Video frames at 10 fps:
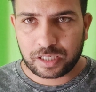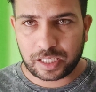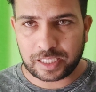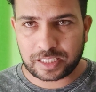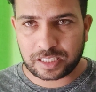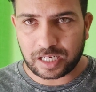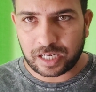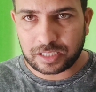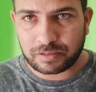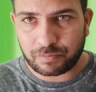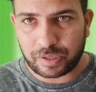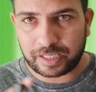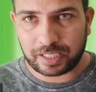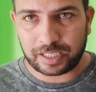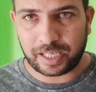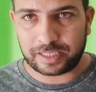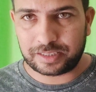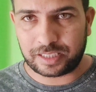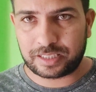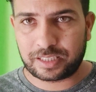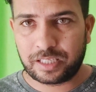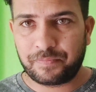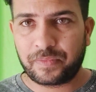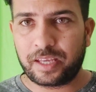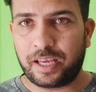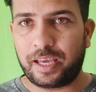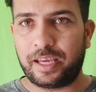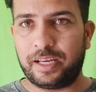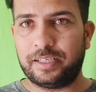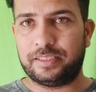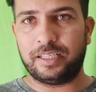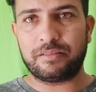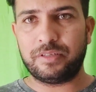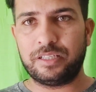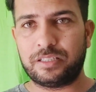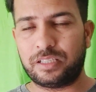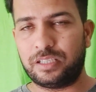it starts blinking like this, and that means